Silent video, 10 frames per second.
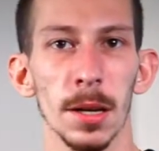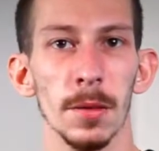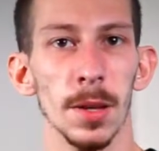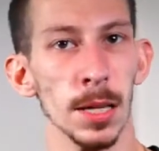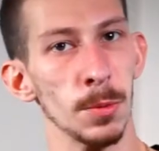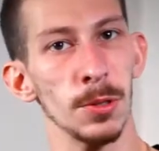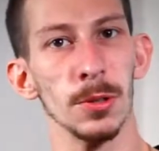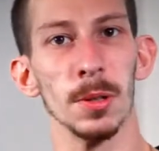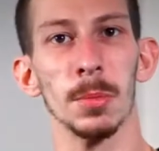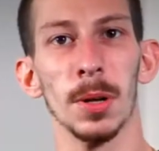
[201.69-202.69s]
If that's what
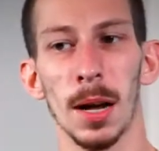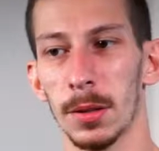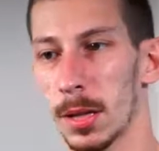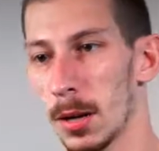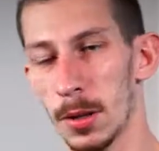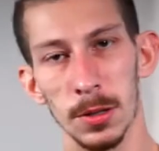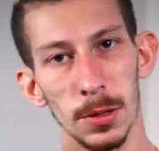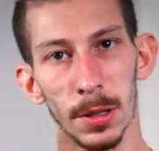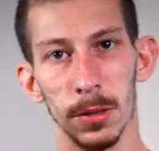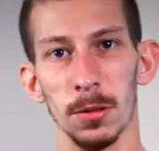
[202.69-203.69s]
you can put out there and you
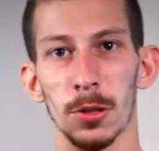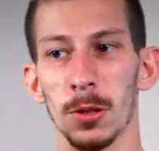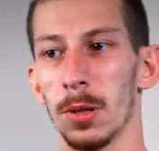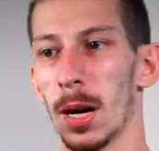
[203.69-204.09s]
can shoot